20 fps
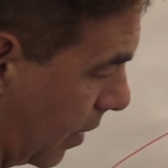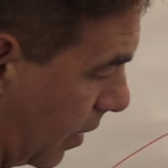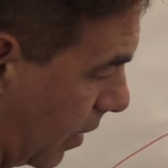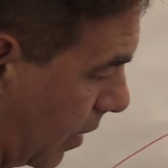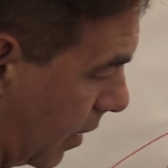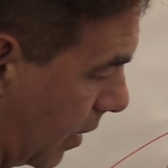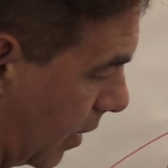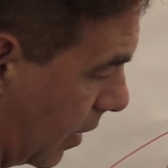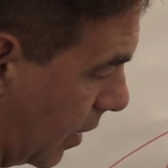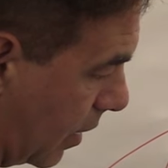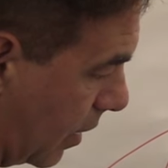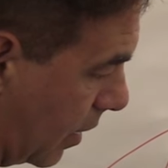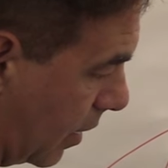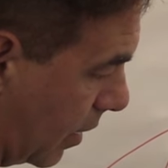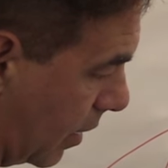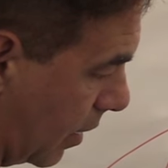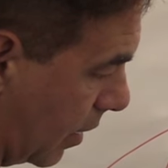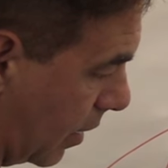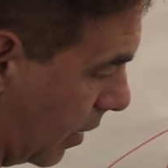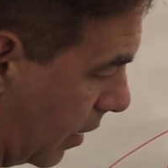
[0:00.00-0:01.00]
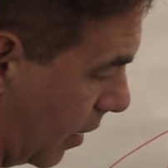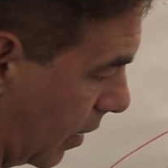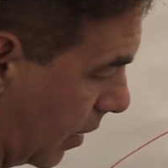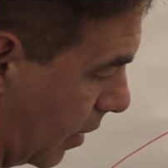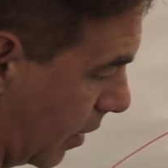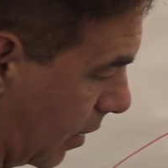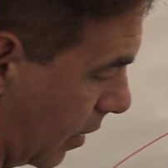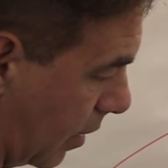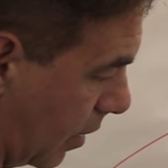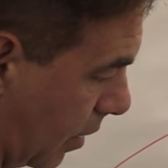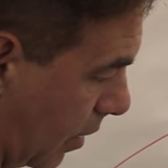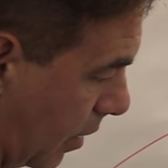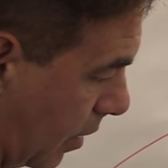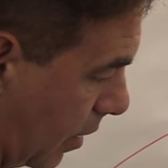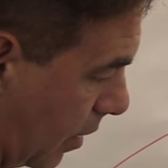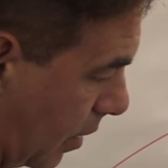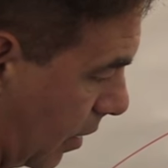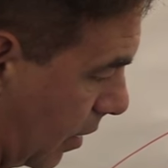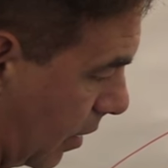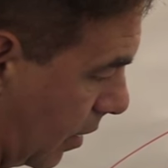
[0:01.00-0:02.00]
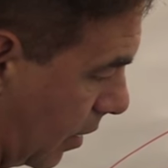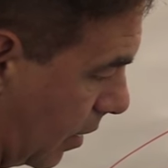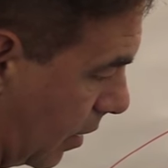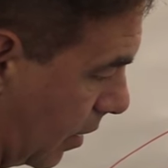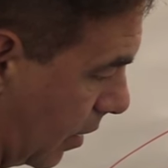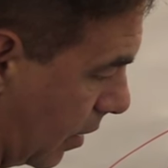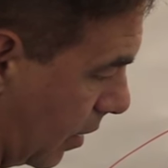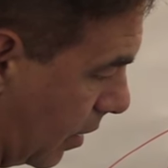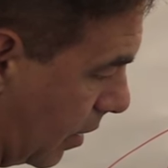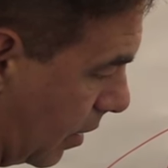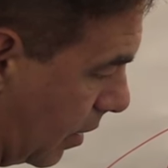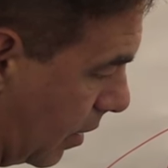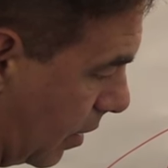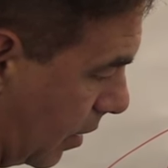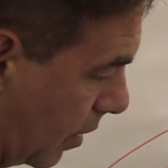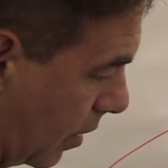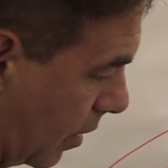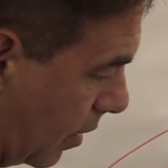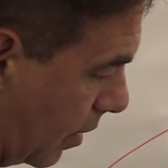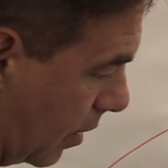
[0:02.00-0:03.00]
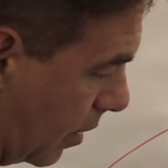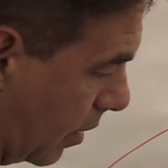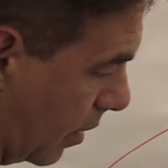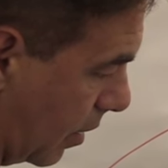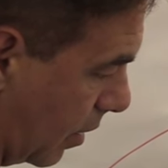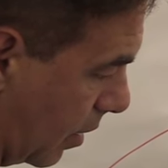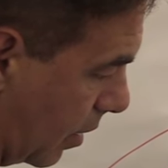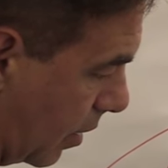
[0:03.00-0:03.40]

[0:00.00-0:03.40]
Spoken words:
(no one is talking)